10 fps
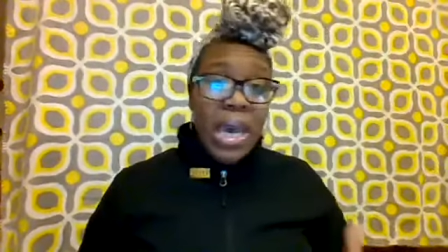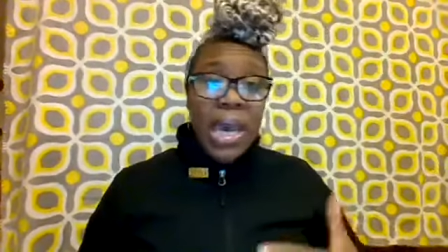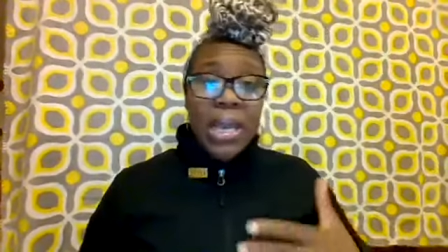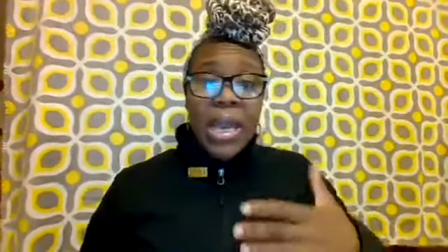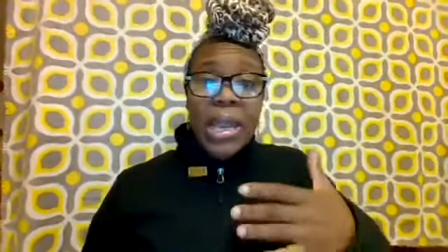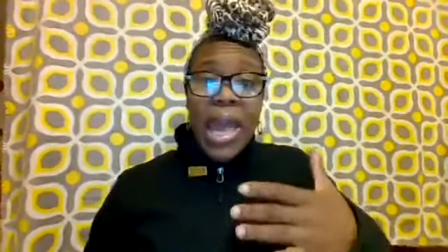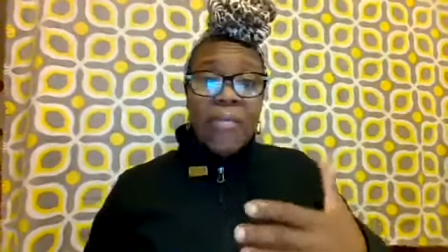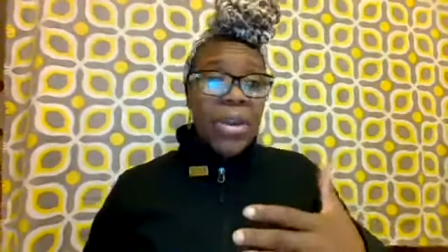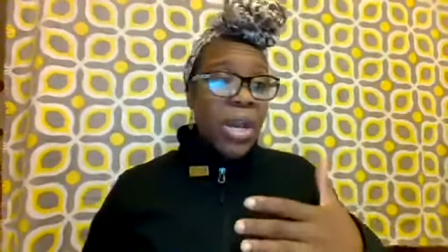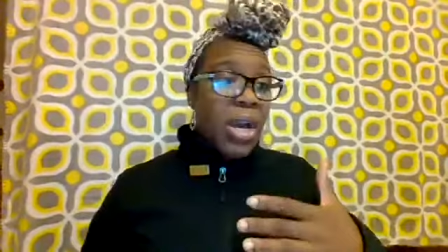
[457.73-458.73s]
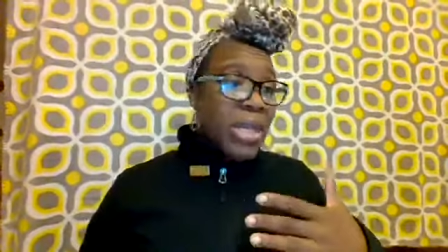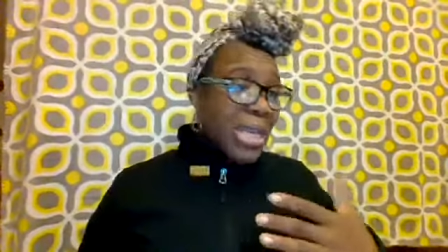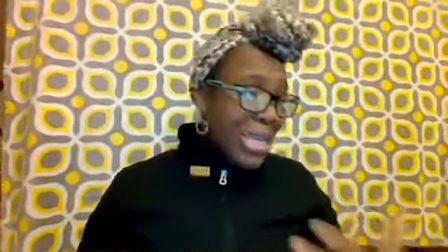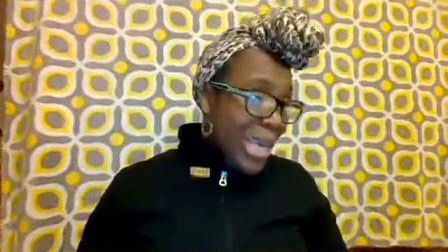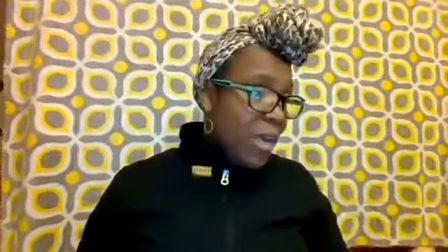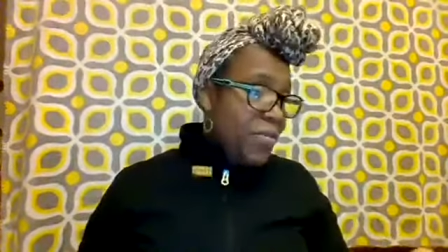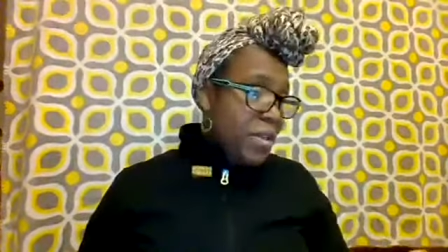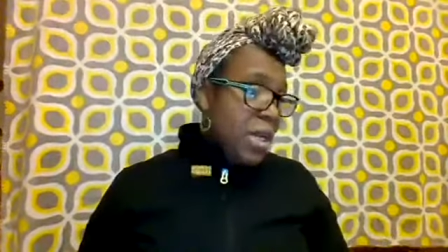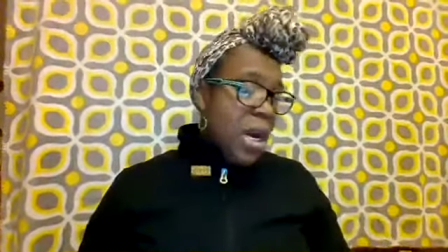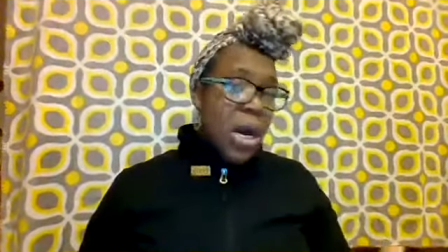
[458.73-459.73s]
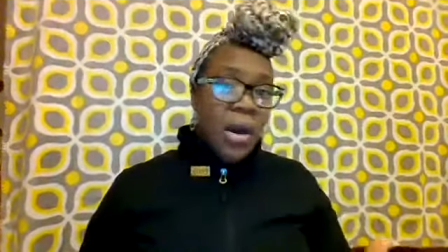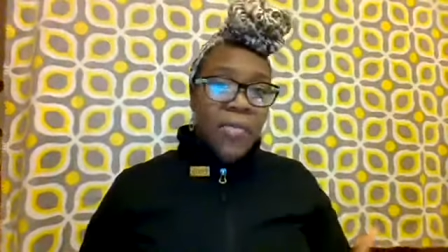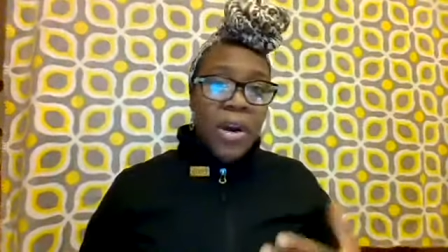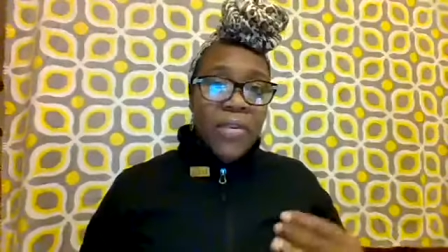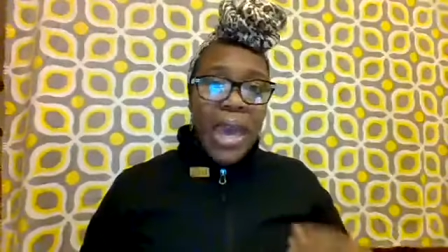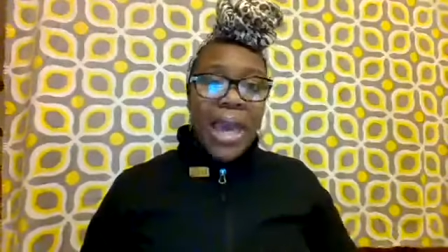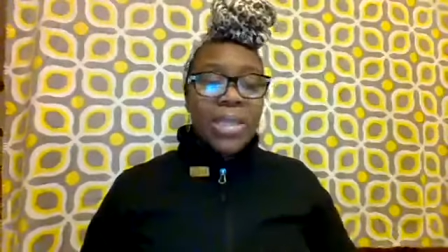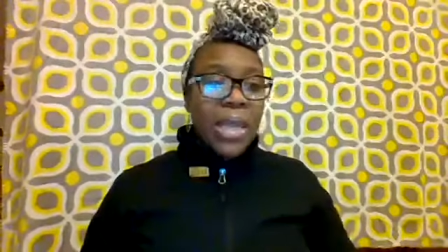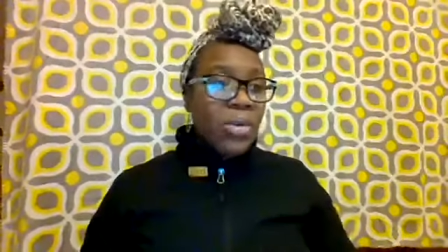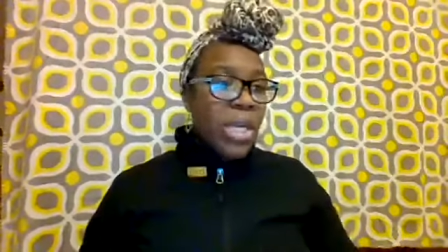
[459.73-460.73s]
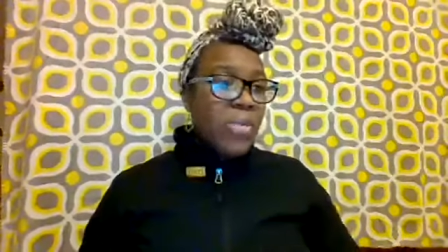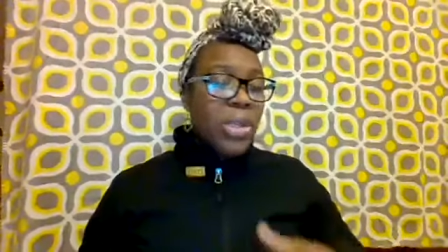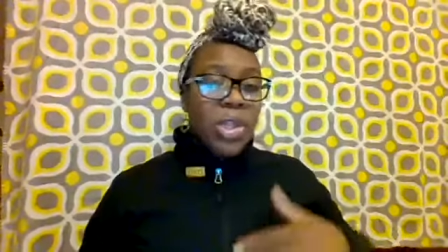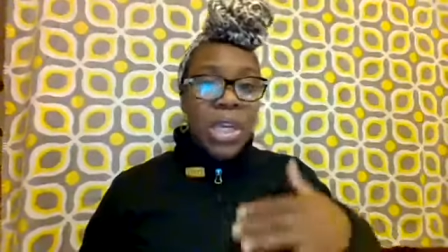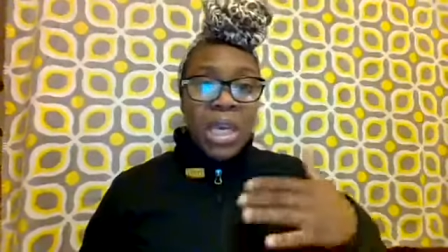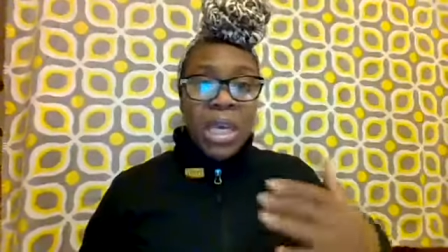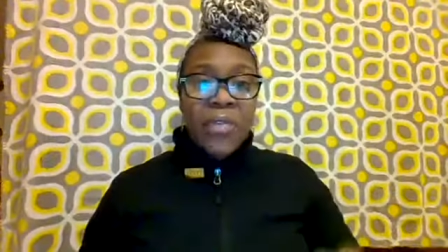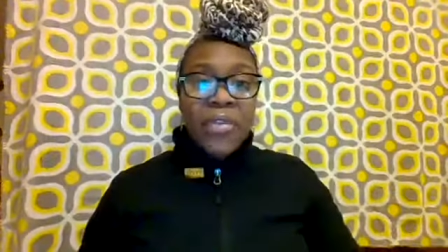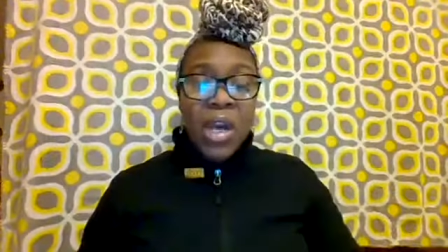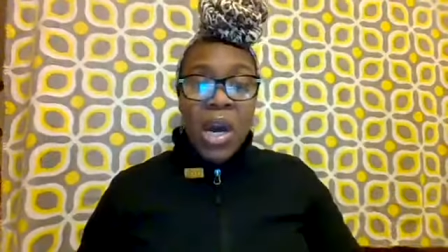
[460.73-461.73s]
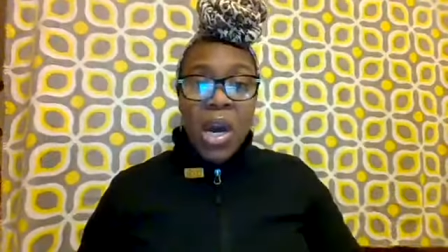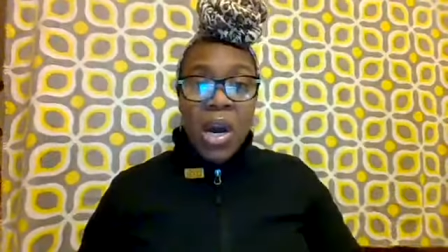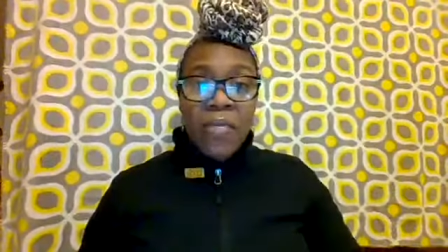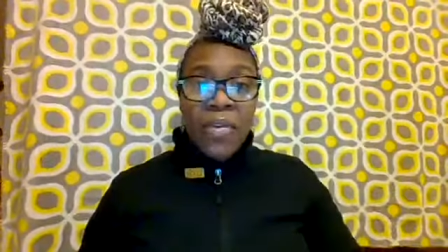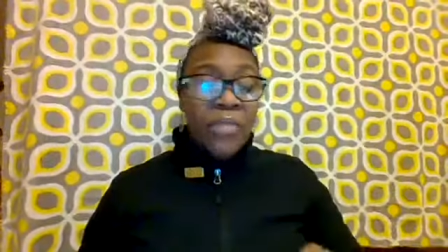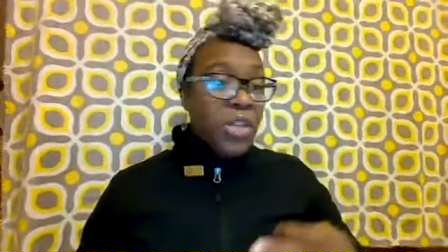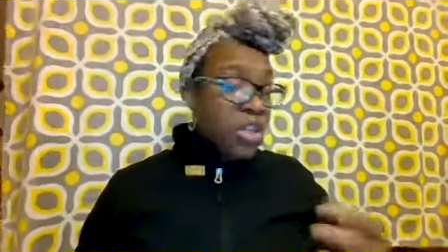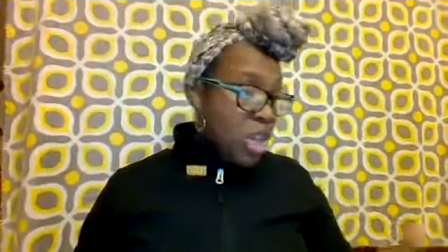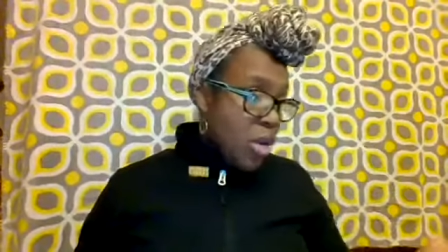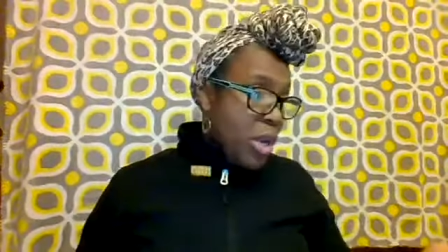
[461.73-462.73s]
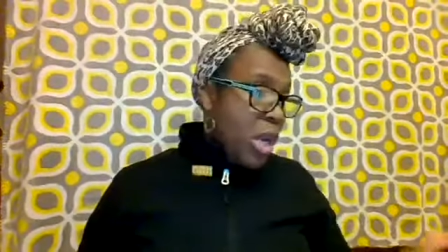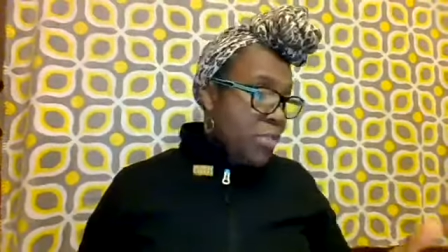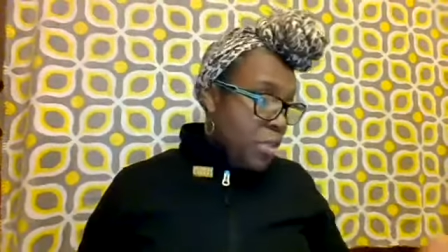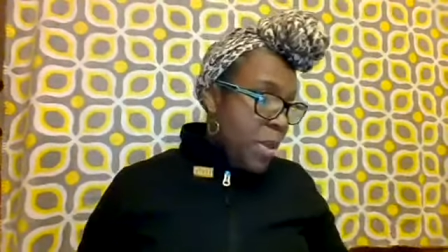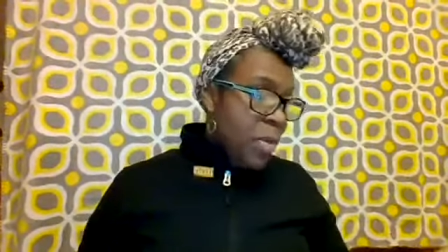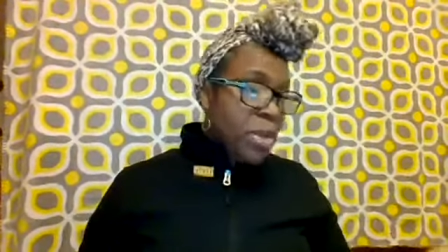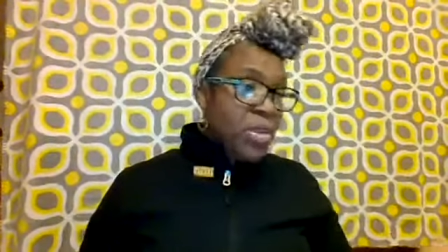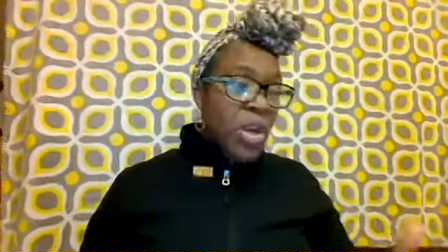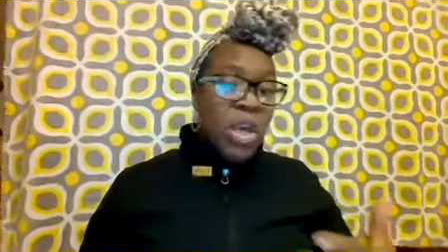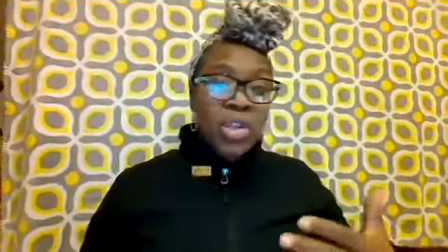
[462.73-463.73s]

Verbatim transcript: and and having the gift of of casting out demons and the gift of of discerning of spirits.